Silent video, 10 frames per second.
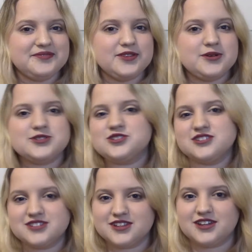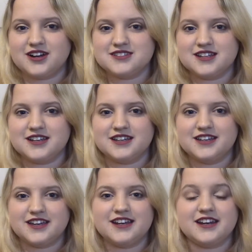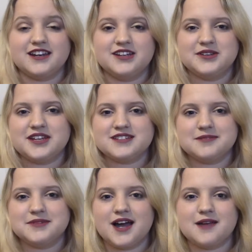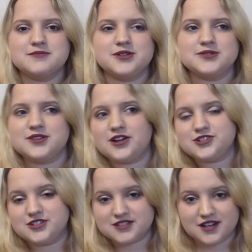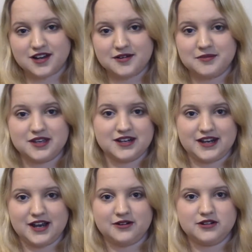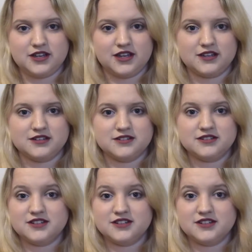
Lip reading: Those are just the thoughts that I get, and I know that sometimes those thoughts just come in and out, and